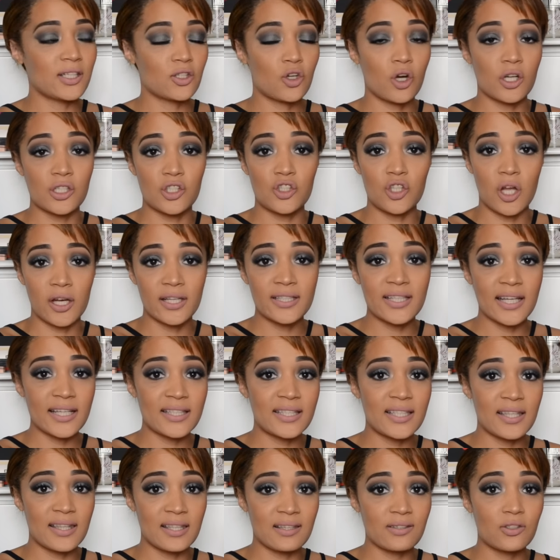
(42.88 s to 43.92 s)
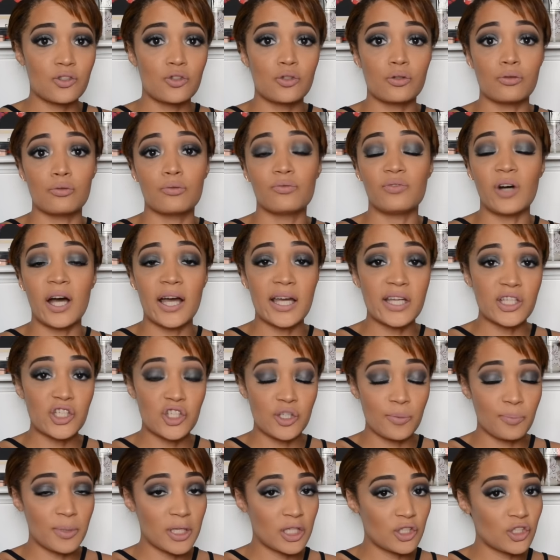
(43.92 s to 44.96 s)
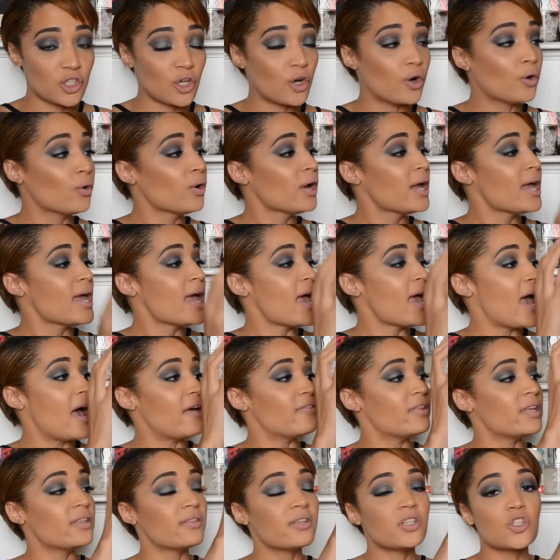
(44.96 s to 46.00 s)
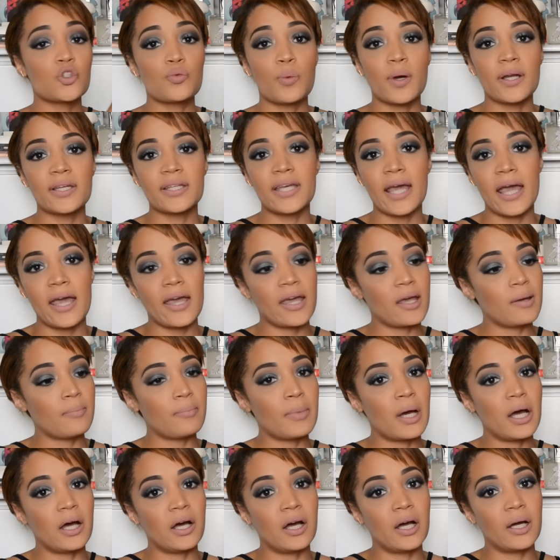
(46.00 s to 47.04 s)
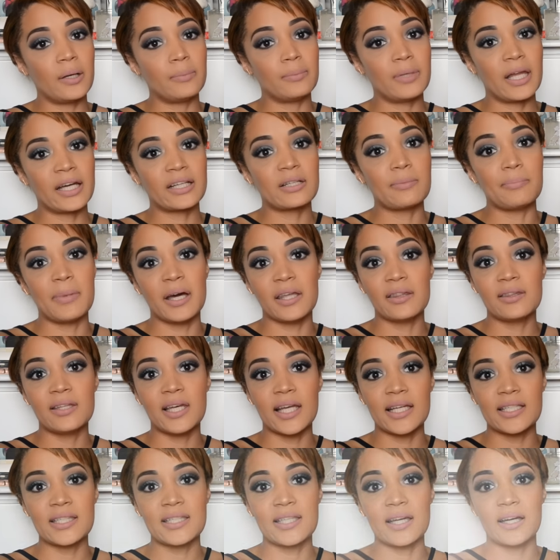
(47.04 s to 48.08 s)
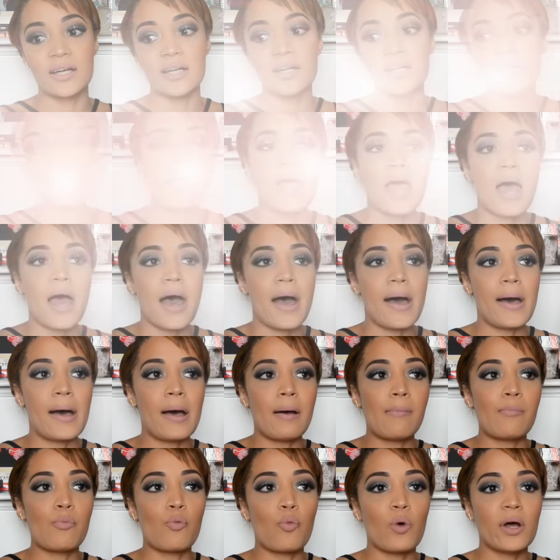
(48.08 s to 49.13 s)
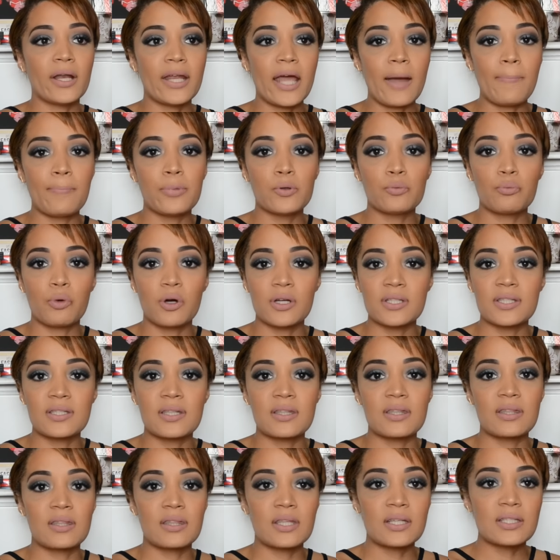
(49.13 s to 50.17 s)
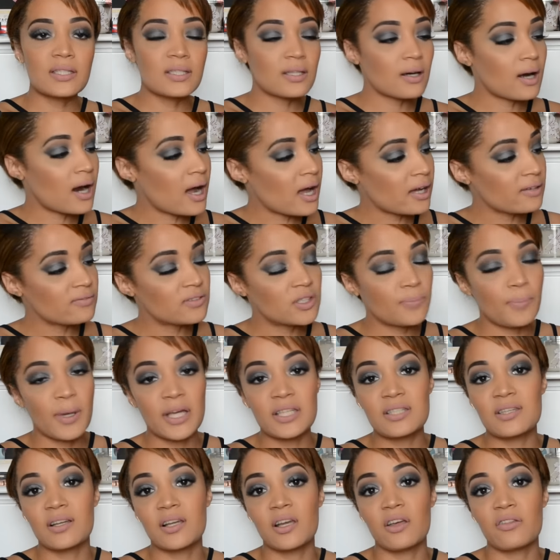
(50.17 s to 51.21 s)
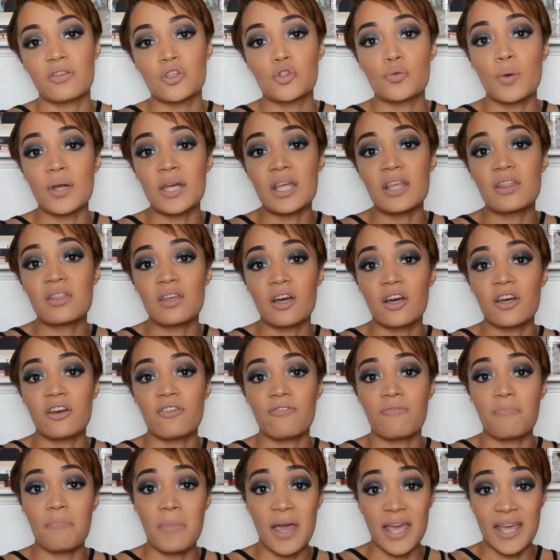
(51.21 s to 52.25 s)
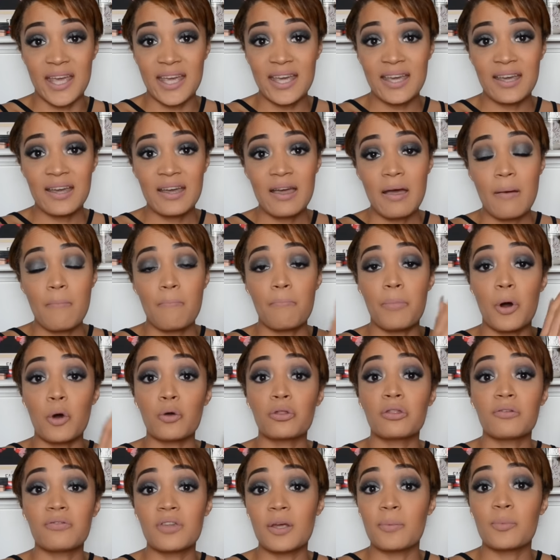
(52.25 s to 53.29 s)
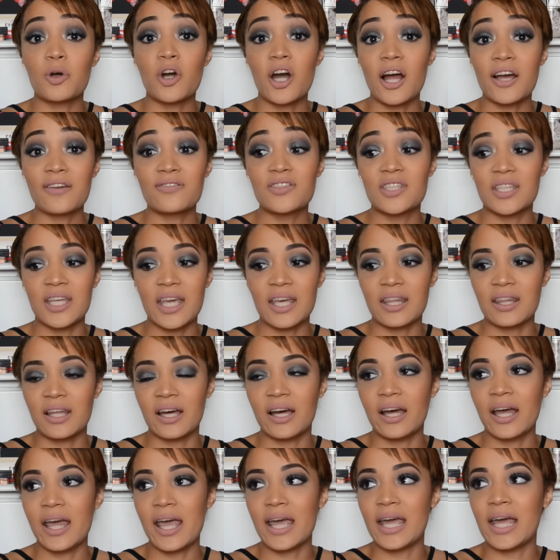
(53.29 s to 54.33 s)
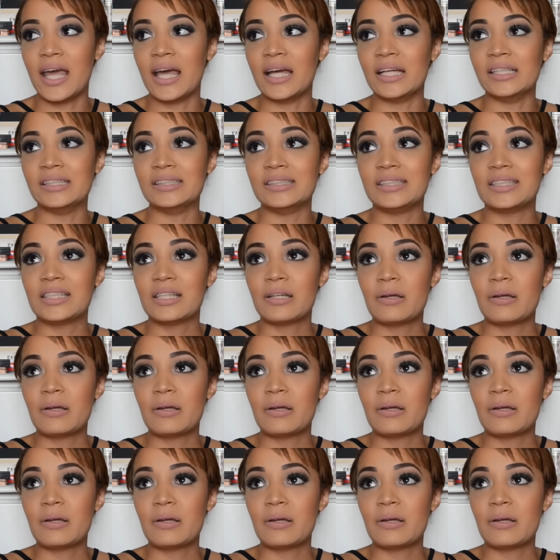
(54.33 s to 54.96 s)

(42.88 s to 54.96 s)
consolidated these two via Shipito. And then this one came um, like a month later. Um, what happened was this arrived basically on the 23rd of May. Both of them arrived together and